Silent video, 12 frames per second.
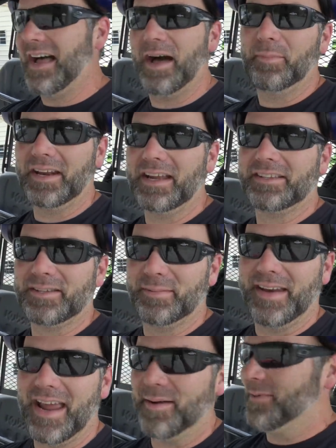I'm gonna get
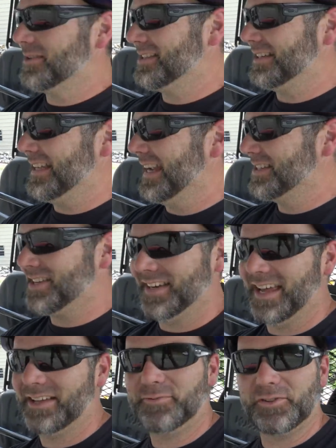some neighbors' attention,
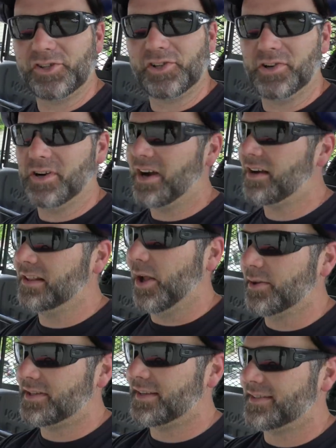that's for sure. Our
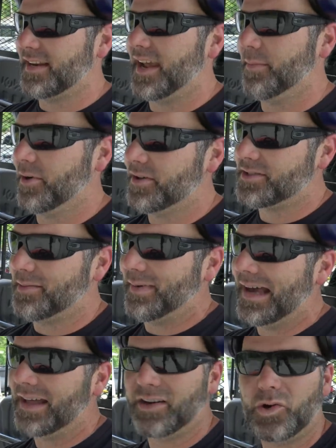closest neighbor is
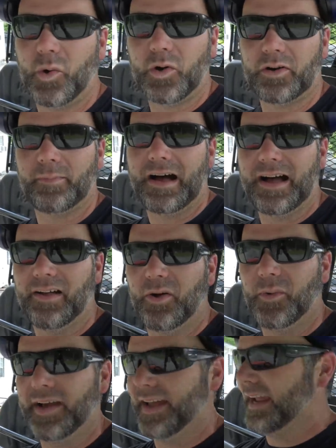about a
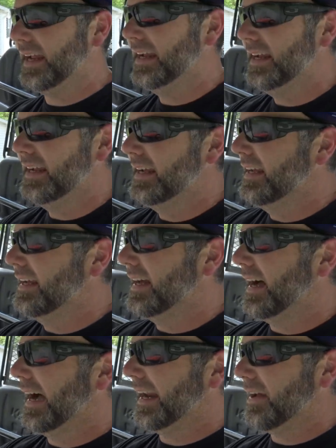quarter-mile away,
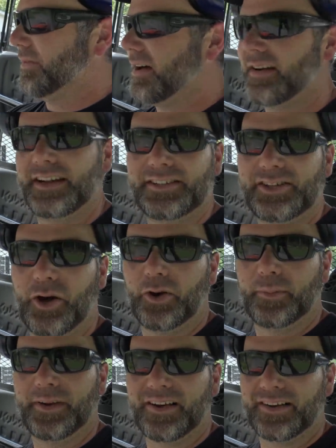and I've already told
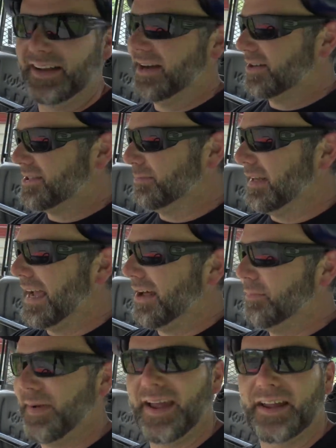them they're gonna hear some
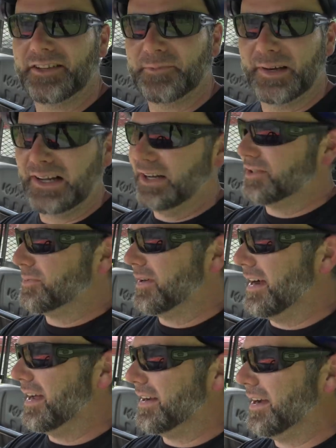loud bangs because we're
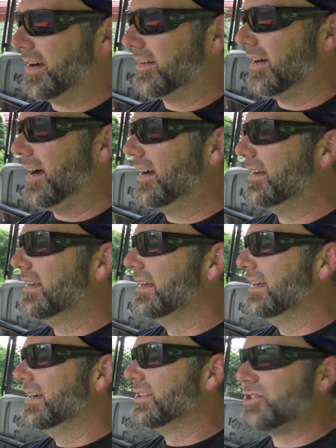out here
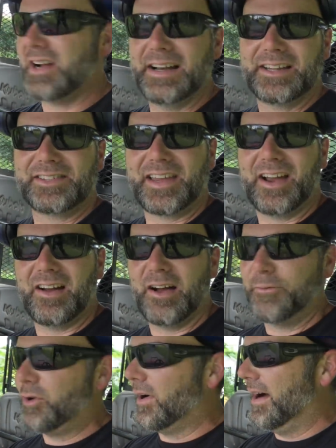trying to scare
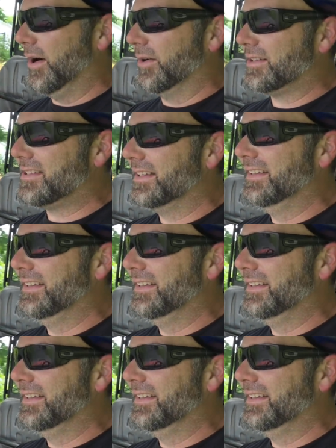off crows.